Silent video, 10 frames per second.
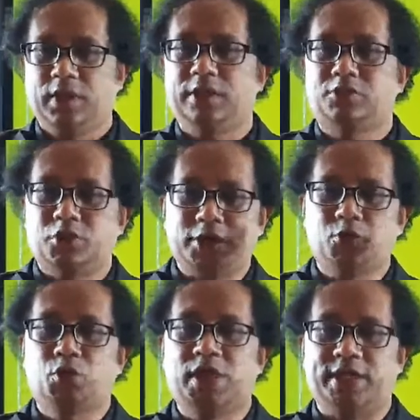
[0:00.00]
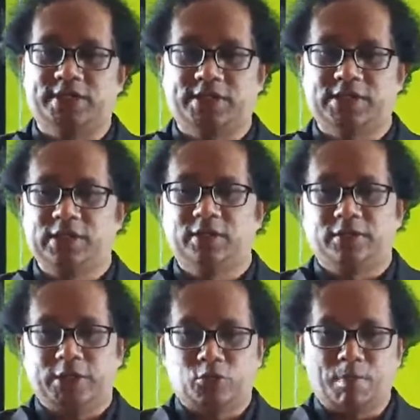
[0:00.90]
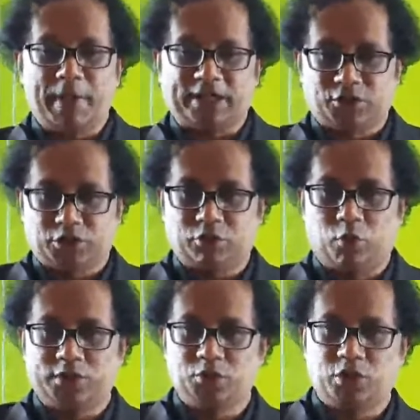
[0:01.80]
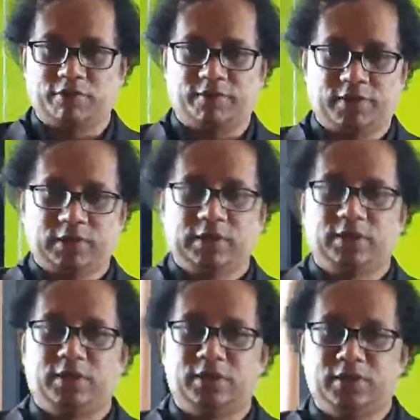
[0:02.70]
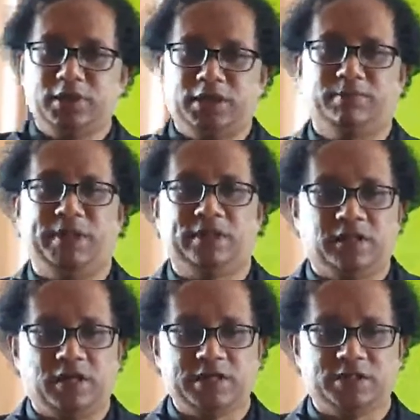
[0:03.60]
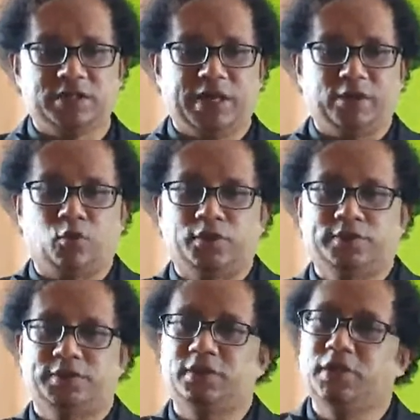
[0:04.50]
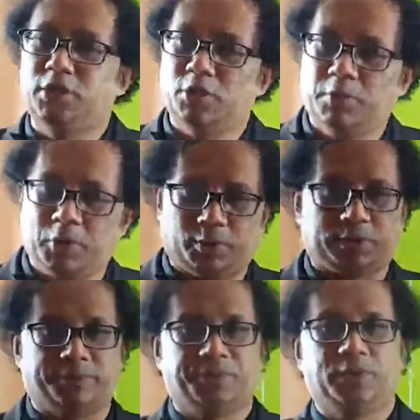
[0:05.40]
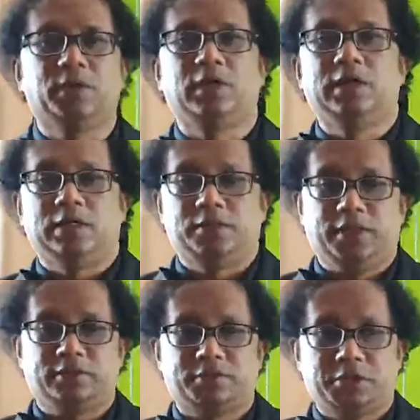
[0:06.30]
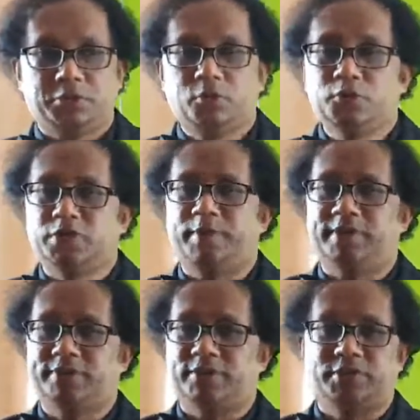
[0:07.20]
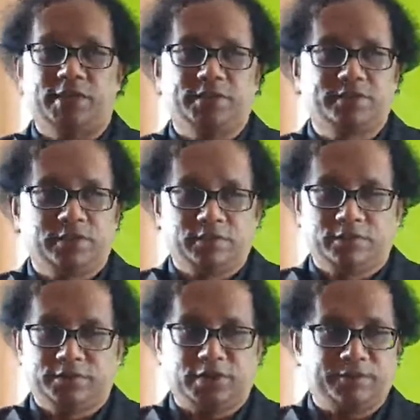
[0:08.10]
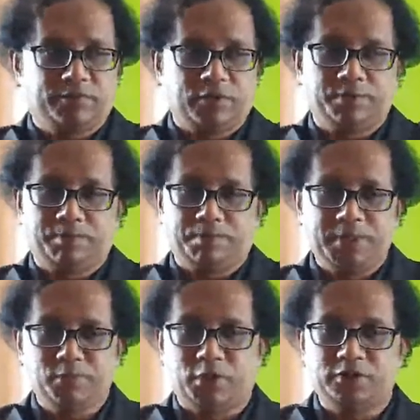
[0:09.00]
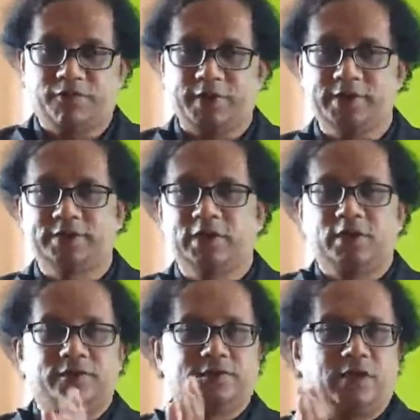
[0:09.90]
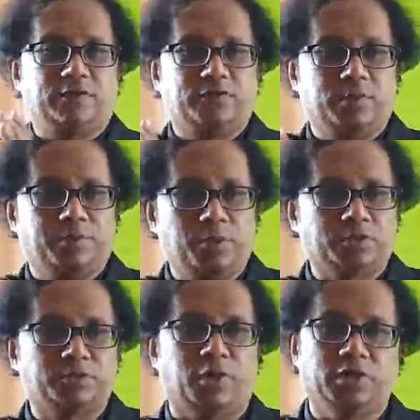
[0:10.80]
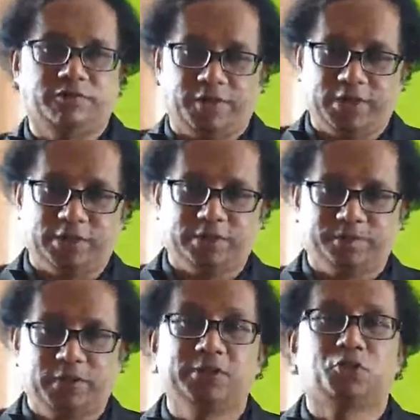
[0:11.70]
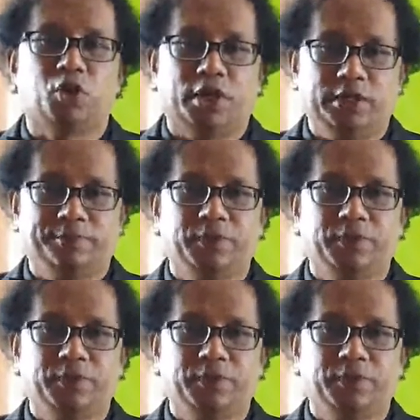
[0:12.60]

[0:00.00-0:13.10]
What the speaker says: and try to guess, try to match what you have learned in my class and what is written in your book. Then try to do some exercise, some from pre-modifiers, some from post-modifiers. Try